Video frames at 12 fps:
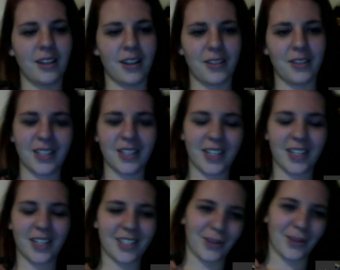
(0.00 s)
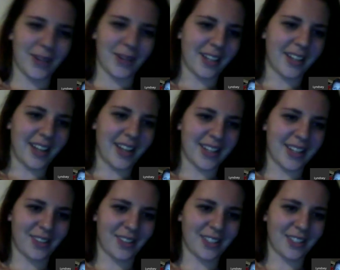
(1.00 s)
I was not sure about that last
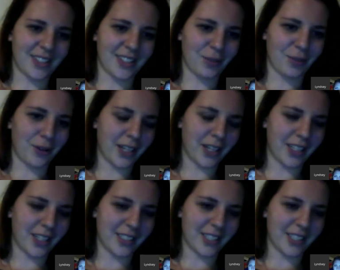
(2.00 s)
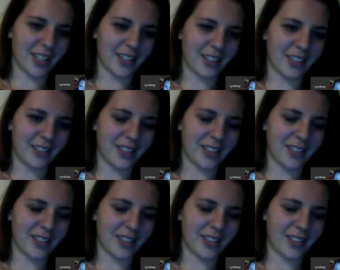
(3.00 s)
one because of the wording is kind of different.